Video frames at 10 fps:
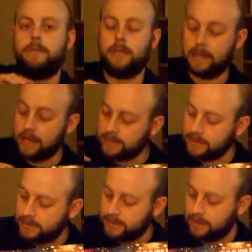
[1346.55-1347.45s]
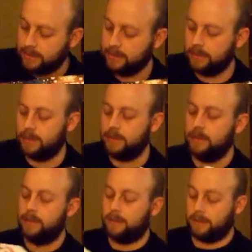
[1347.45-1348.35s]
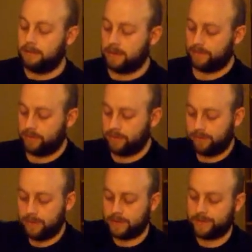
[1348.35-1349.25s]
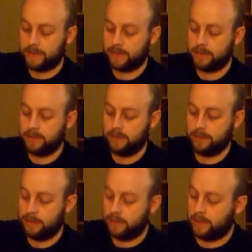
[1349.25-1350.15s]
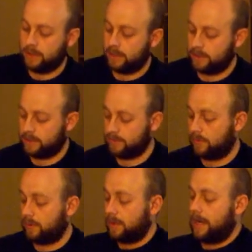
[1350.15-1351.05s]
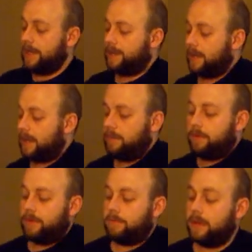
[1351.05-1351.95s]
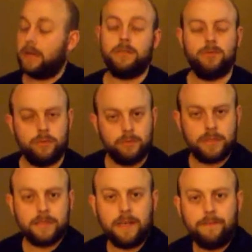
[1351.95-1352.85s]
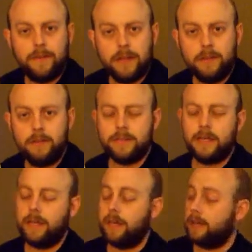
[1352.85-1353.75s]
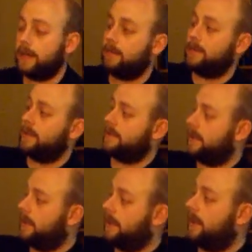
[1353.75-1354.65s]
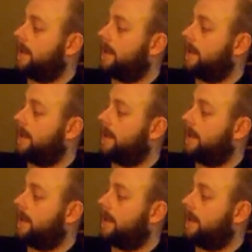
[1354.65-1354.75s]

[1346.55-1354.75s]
Galactus, the Marvel Universe version. So I think he'll be. I don't know. Does he fit in those IKEA cabinets? I